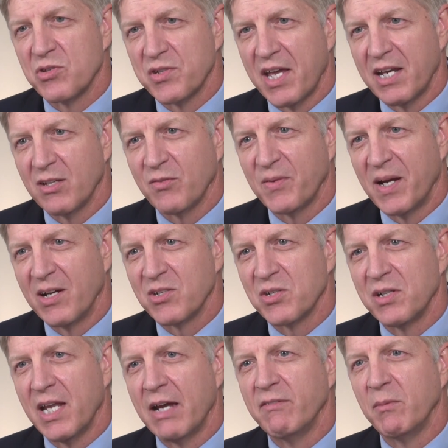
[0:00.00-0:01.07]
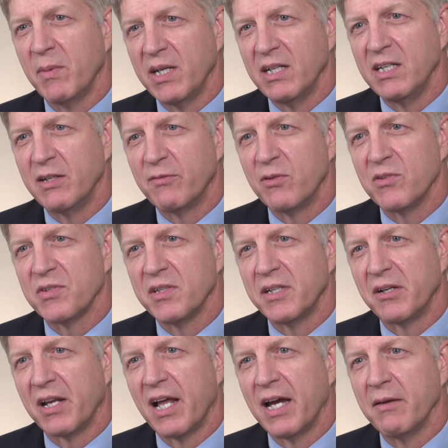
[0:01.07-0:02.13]
satisfaction having made a difference in
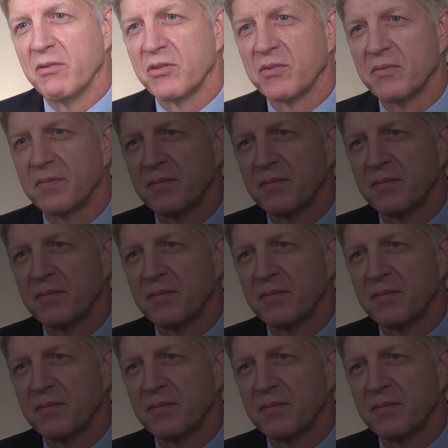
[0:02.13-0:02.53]
their lives.